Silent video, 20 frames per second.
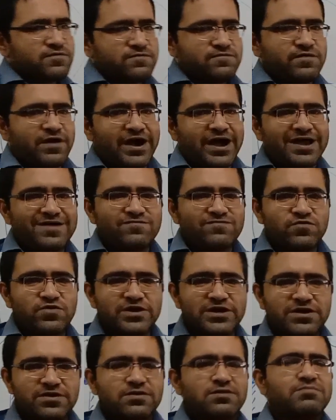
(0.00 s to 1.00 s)
Why would
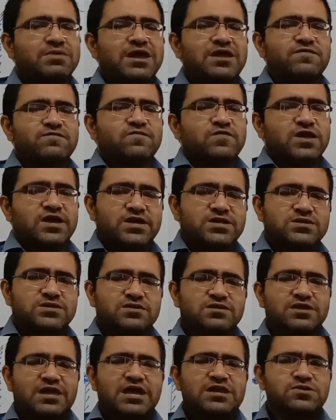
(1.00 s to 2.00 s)
it remain fixed?
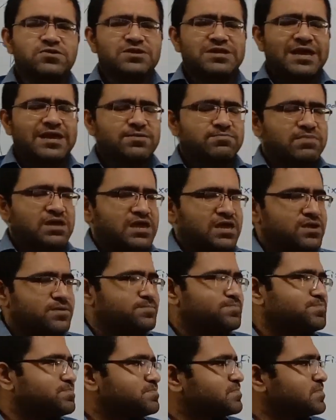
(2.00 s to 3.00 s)
Can you tell
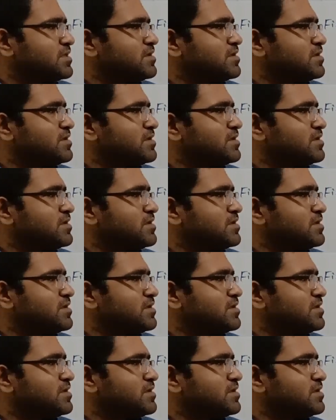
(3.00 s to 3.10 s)
me?